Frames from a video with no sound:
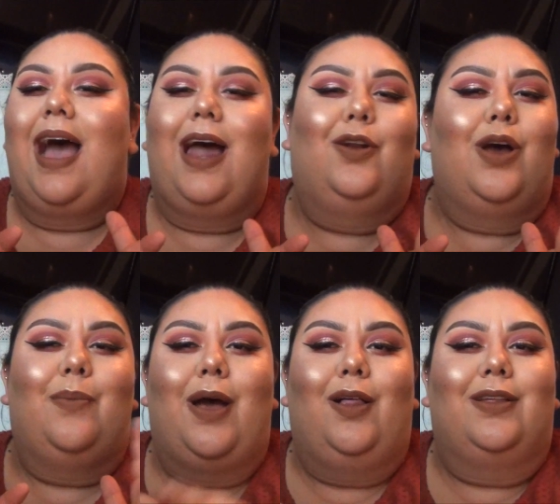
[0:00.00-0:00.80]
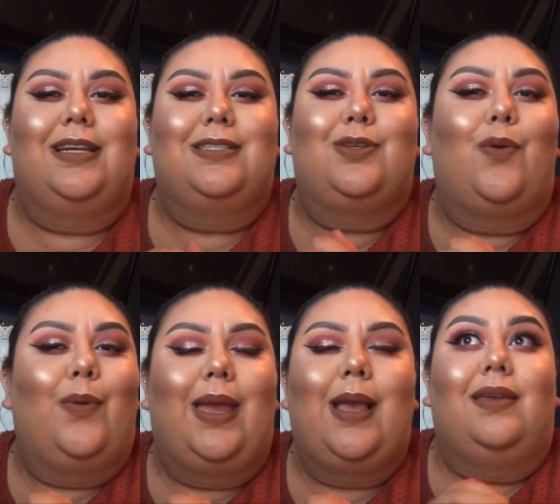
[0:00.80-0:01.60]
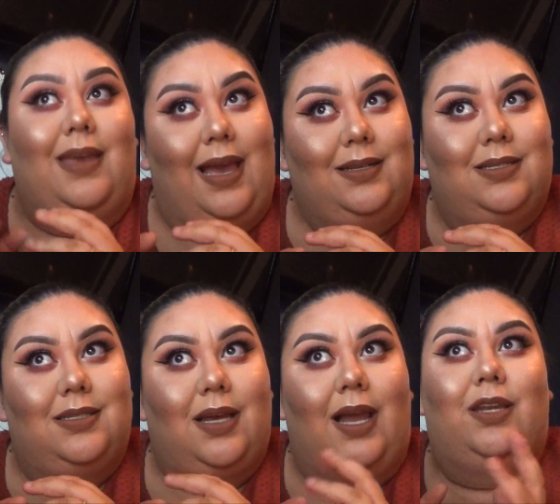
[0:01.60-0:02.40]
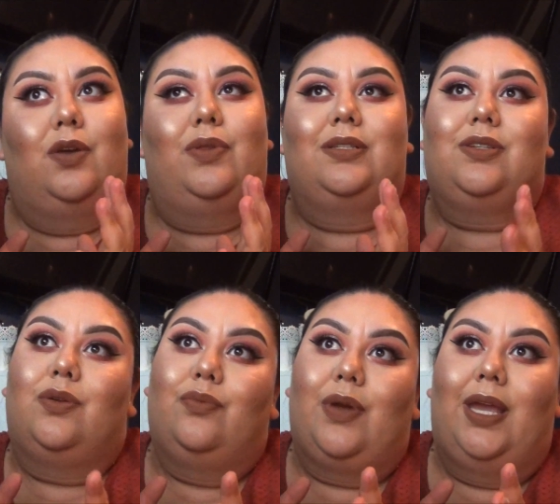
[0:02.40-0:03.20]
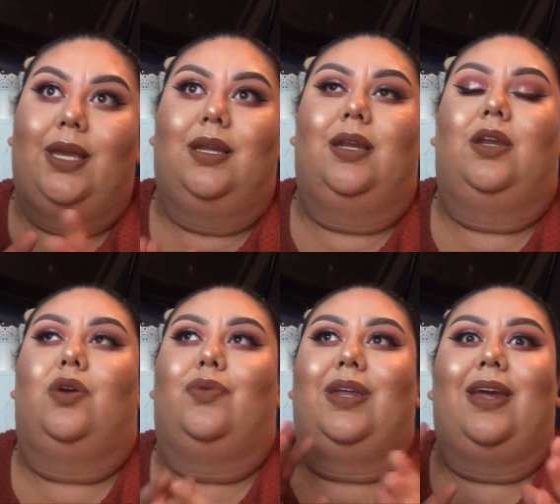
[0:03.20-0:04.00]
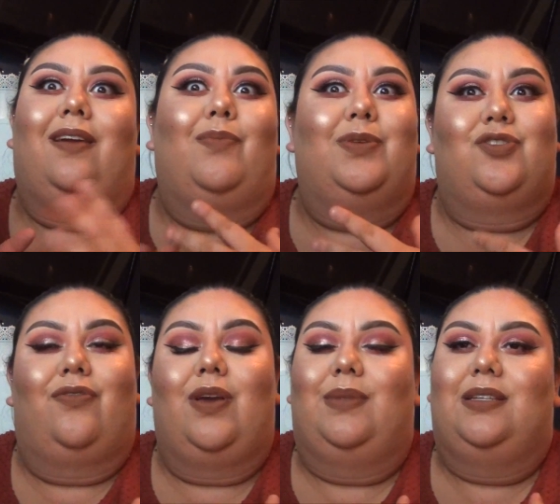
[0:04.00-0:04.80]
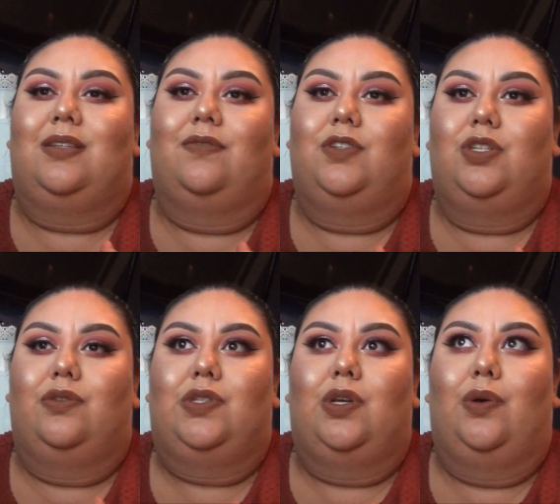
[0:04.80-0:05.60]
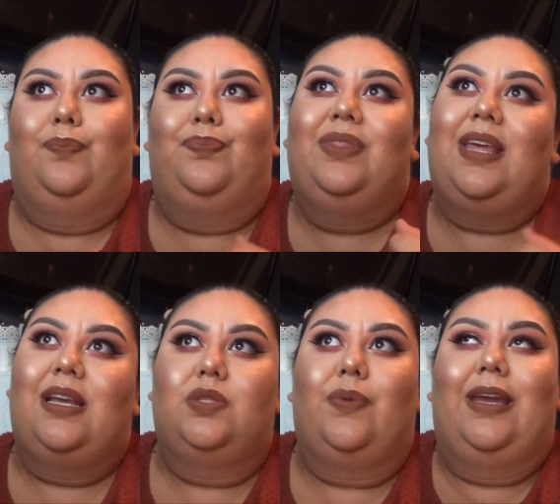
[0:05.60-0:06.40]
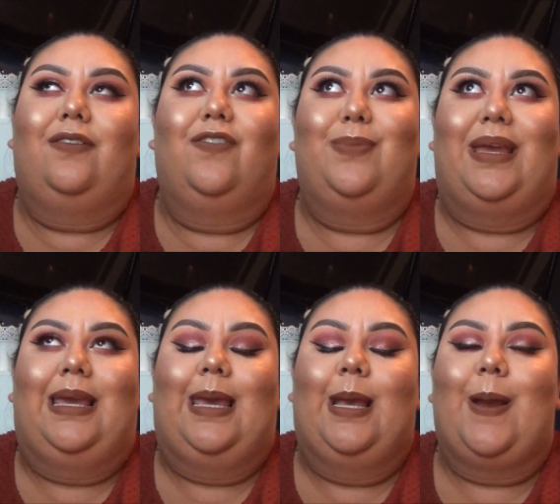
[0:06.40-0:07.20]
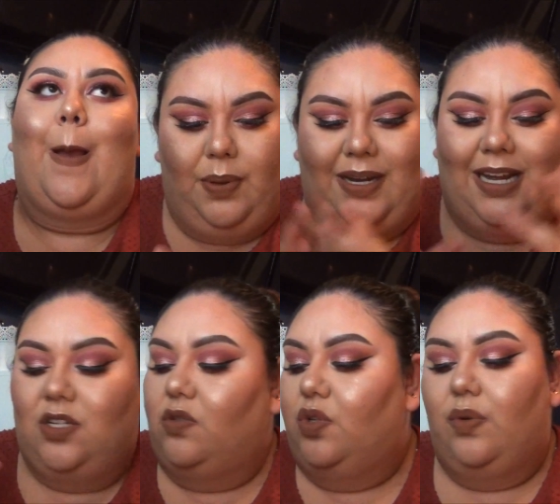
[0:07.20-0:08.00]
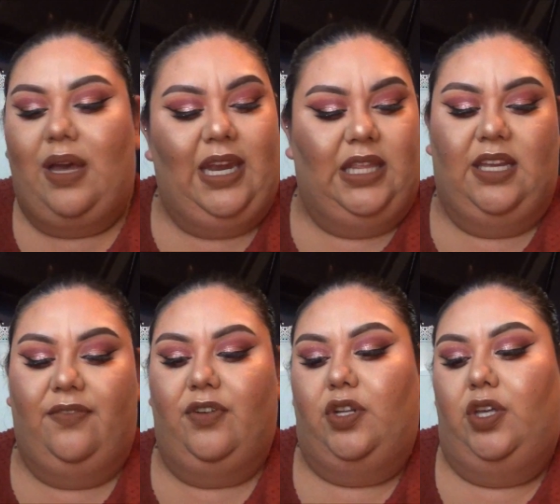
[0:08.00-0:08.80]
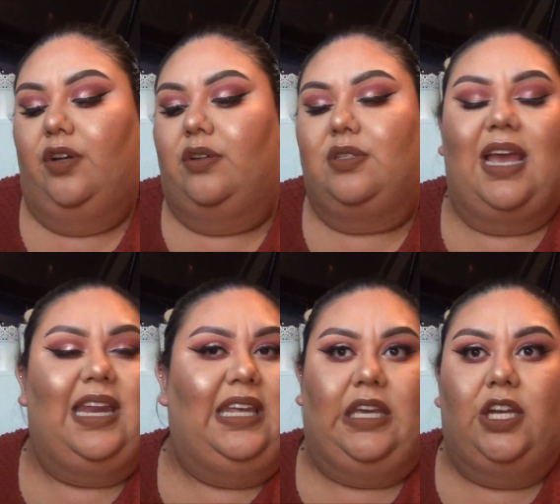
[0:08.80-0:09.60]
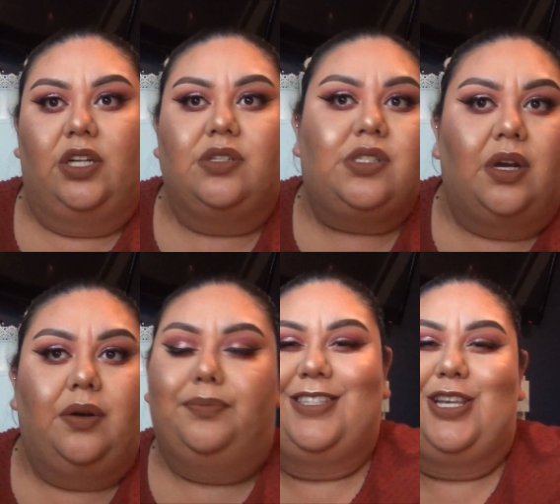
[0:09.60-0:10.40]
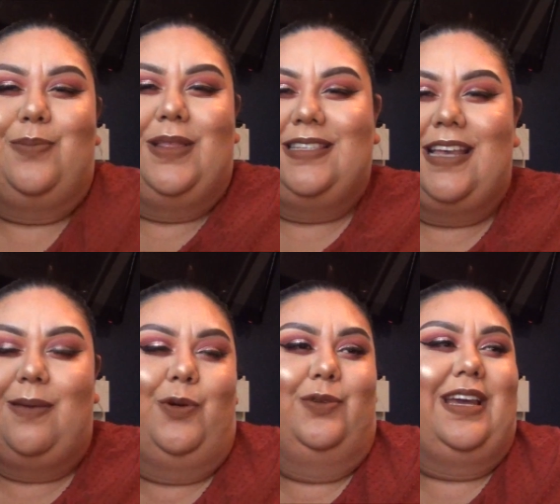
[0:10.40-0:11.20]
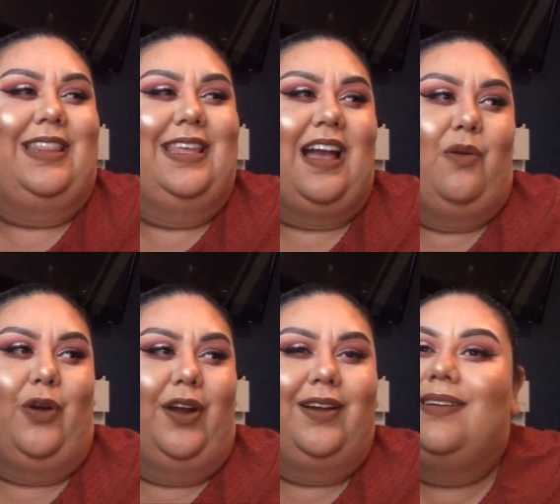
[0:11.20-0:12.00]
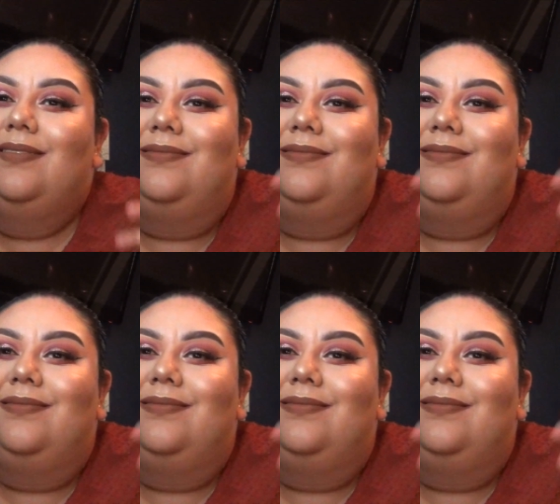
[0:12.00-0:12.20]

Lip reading: I don't know how my holiday's going yet. I know that it's gonna rain and I know that I have a bunch of family stuff to do, so thanks rain for being here. But I don't do anything for New Year's any year, so it's gonna be the same old. I think I work.